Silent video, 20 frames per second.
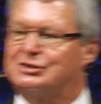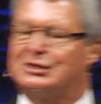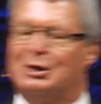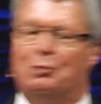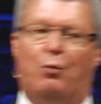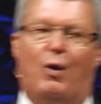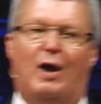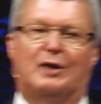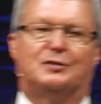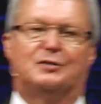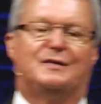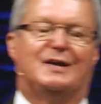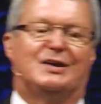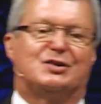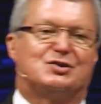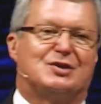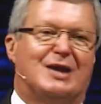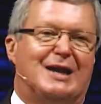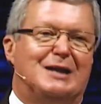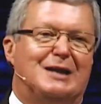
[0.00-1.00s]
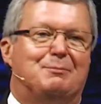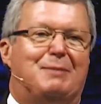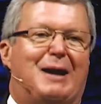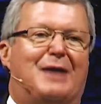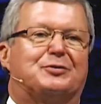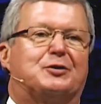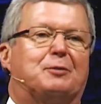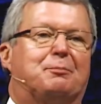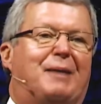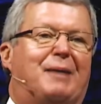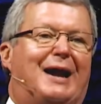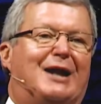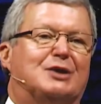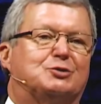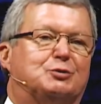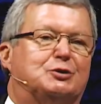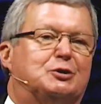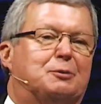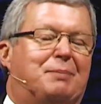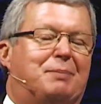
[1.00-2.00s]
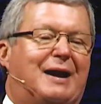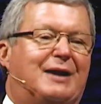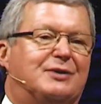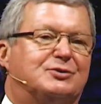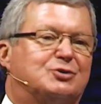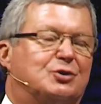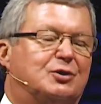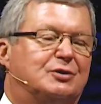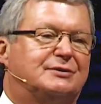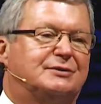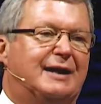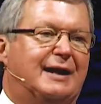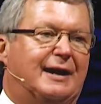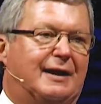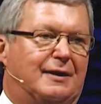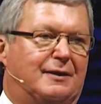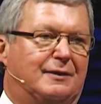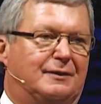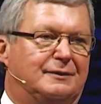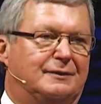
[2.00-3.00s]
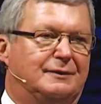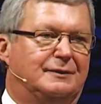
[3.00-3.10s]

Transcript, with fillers: and what do they say about their parents when their parents aren't there?